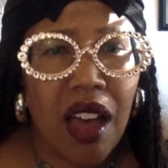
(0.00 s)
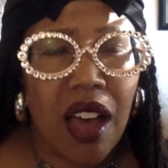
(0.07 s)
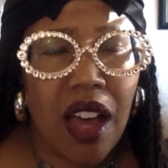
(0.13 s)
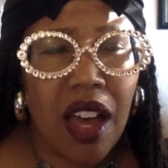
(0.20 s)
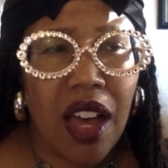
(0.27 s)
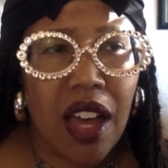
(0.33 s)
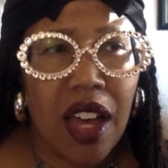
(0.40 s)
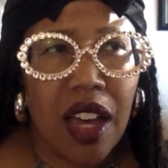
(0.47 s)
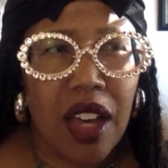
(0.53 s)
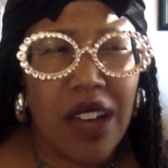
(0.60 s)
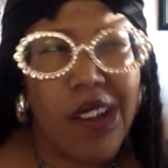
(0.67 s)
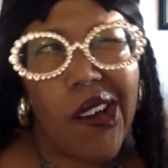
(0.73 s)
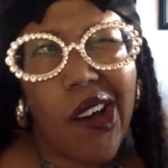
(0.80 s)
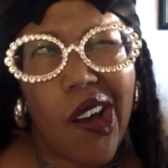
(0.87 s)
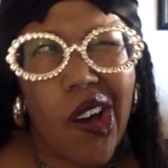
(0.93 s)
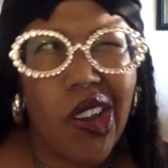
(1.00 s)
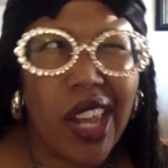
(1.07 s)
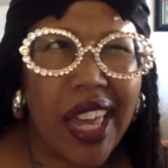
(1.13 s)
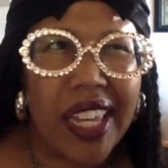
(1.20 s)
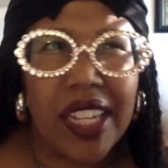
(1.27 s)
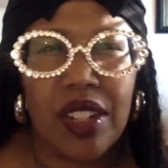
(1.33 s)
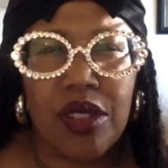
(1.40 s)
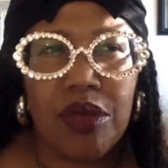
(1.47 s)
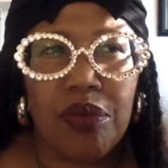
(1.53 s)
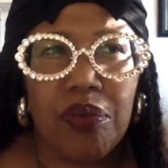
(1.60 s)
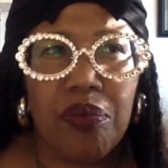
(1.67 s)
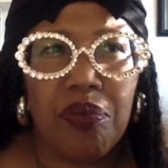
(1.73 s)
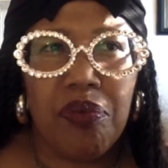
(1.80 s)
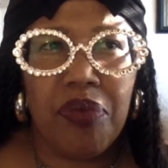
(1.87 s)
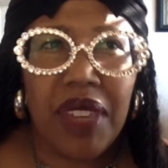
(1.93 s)
I can
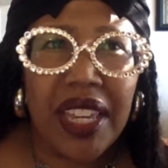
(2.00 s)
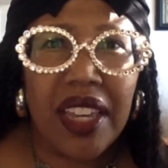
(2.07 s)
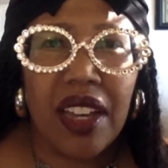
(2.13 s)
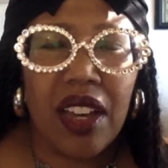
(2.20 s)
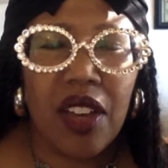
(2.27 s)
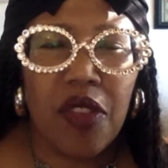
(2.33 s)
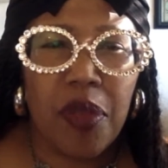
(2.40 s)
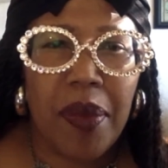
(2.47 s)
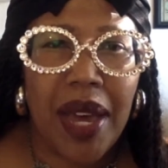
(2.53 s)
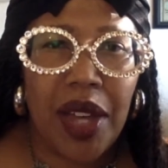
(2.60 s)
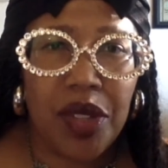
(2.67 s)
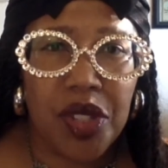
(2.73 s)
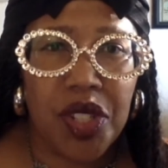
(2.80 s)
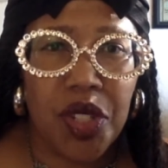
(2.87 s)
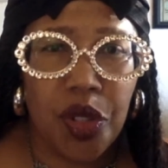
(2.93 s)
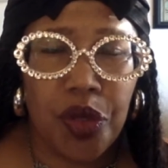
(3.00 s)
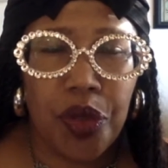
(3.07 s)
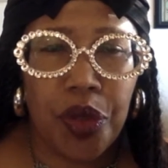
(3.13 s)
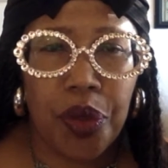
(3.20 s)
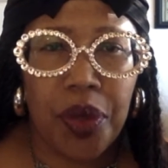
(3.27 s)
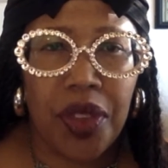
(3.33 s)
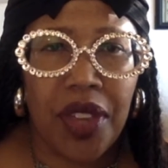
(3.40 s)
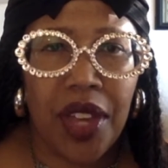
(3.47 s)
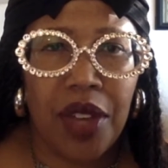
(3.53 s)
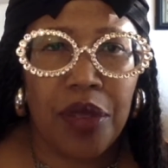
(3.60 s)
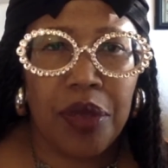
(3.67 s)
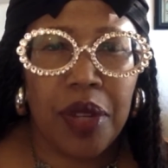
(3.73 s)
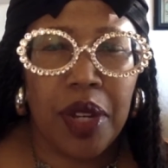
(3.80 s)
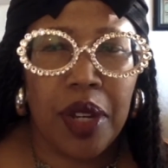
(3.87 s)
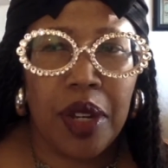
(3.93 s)
think of about silver without
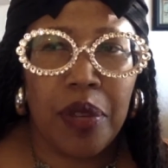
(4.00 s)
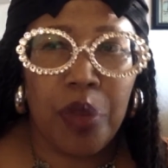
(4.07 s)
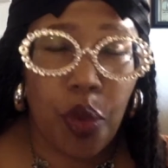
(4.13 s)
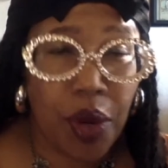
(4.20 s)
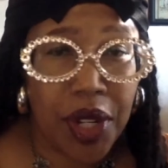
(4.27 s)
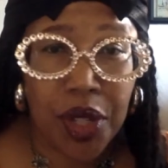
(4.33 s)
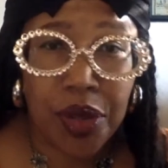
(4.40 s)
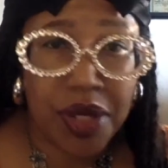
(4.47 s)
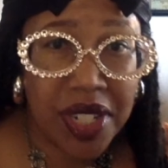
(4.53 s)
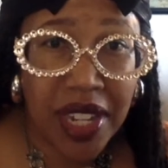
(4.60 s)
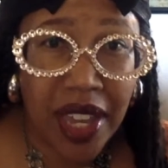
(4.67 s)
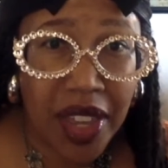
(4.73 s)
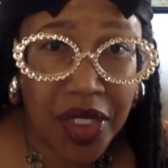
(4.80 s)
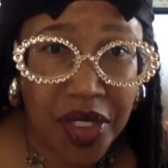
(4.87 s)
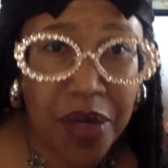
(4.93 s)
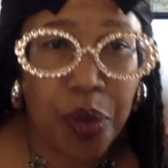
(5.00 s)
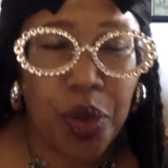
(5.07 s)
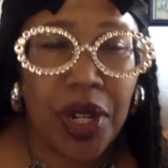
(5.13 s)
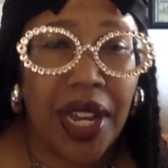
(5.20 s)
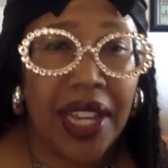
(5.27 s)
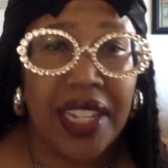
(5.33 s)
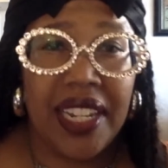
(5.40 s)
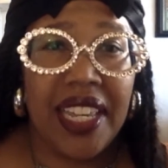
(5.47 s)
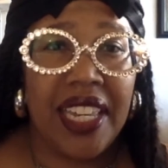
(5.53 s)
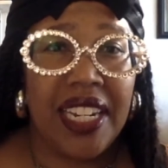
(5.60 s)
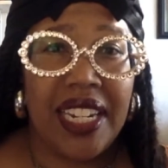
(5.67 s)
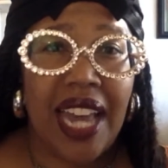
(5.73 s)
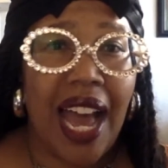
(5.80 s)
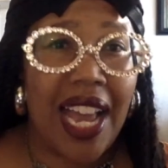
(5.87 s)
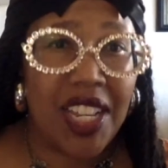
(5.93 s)
boring you to death. And we're not going to get
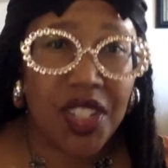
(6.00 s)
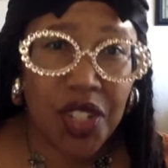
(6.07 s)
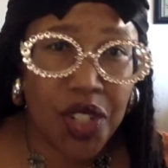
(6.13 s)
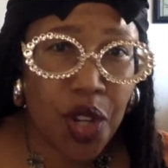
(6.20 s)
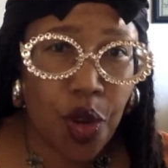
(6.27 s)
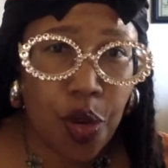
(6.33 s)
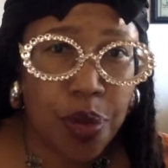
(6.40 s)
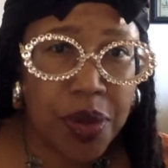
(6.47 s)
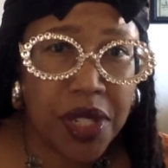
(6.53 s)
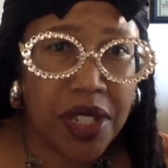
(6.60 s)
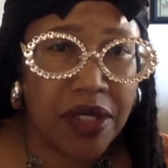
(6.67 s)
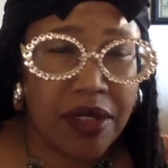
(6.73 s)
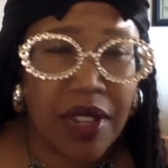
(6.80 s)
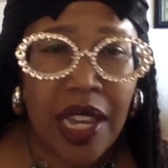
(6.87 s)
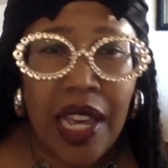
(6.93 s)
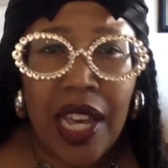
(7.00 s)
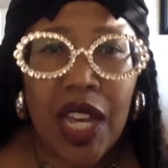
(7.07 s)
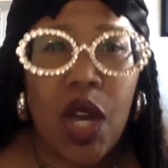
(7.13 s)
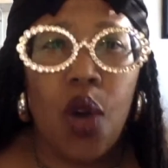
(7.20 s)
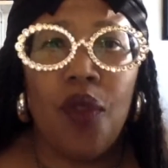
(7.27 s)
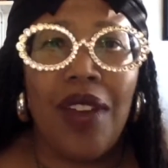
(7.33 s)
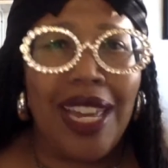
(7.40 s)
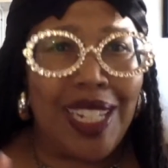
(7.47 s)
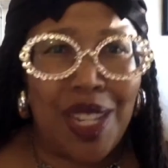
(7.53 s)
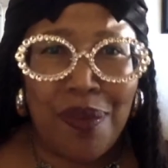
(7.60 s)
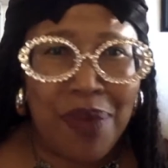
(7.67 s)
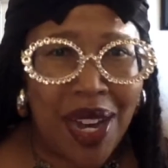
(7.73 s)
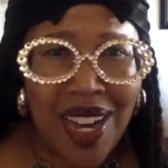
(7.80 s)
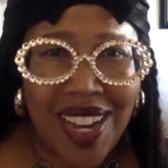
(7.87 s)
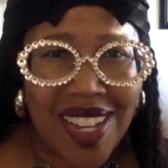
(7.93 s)
into isotopes and covalent
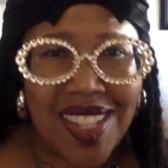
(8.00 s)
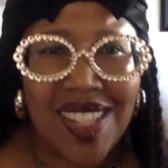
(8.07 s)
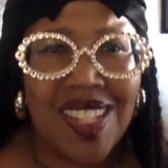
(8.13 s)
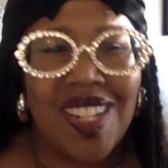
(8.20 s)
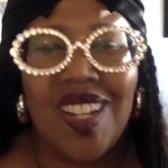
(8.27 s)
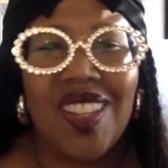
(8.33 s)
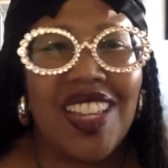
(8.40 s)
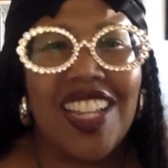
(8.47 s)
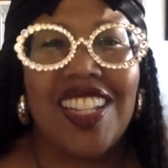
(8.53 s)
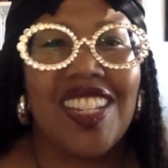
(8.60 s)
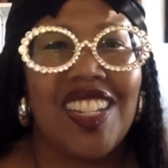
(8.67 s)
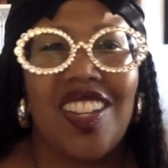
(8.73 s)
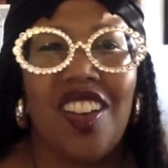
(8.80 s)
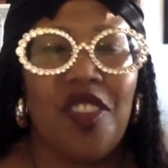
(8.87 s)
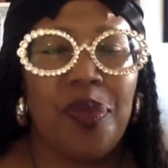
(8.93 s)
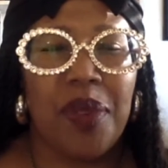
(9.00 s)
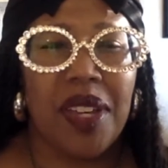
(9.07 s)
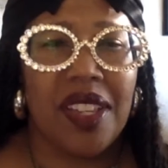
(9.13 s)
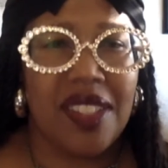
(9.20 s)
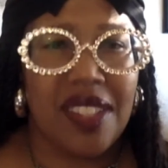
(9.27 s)
bonds and all that stuff, because